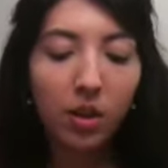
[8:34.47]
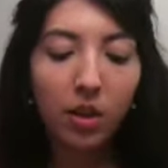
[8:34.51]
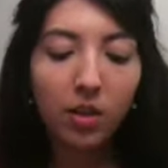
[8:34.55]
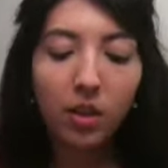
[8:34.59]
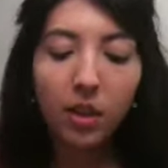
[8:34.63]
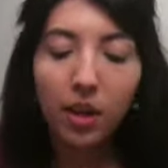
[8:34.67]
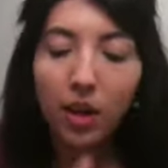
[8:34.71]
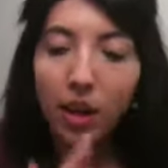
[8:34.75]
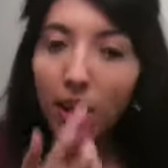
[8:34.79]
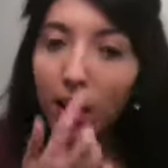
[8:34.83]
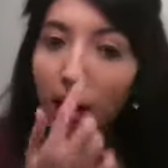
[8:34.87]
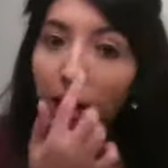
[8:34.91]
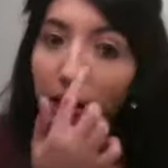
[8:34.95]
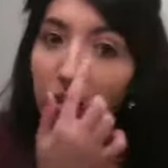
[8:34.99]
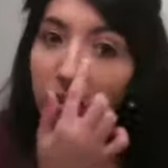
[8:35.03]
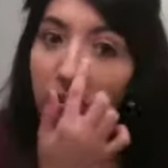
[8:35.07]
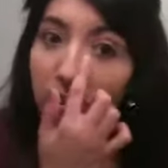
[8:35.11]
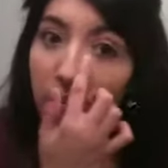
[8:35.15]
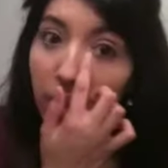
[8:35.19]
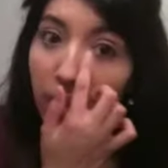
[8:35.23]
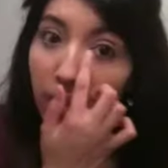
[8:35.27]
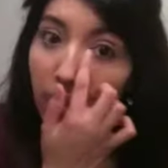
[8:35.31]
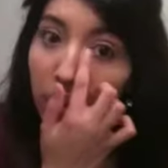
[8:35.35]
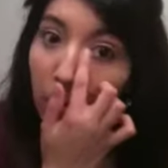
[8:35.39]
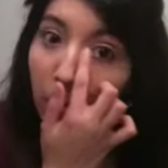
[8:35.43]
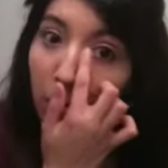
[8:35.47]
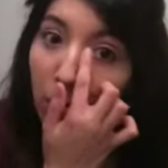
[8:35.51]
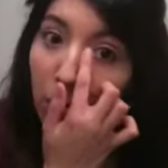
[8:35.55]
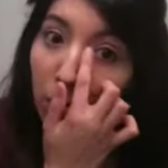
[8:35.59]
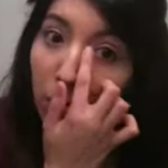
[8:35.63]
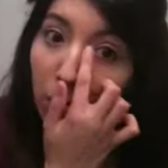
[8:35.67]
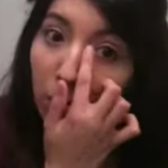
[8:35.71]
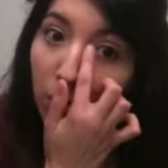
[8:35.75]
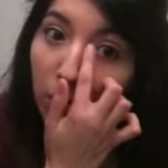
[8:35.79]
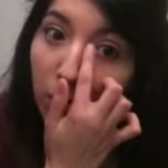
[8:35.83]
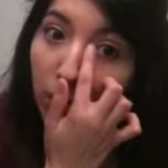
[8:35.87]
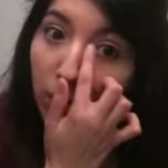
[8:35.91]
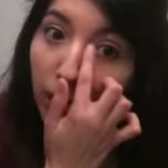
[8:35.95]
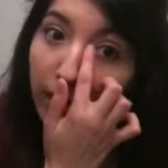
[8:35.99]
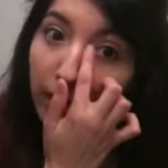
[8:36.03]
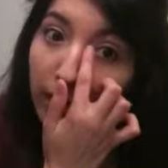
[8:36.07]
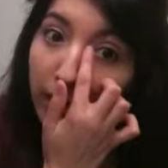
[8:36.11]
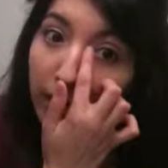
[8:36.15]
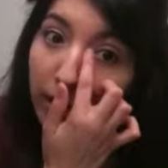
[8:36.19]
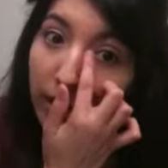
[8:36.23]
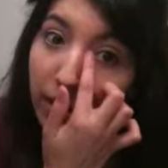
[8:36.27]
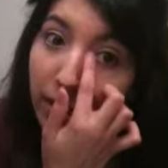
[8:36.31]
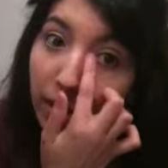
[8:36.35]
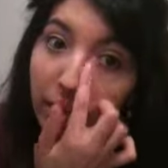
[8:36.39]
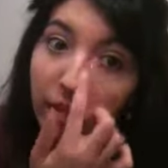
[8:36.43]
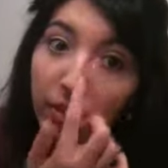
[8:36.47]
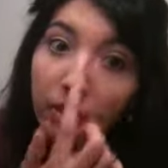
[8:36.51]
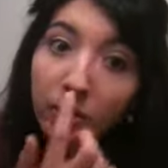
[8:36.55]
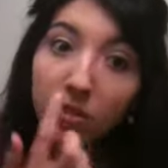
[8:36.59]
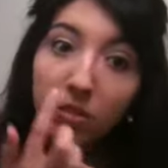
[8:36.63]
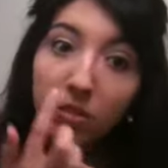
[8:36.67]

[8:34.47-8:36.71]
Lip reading: Then I like to go right here.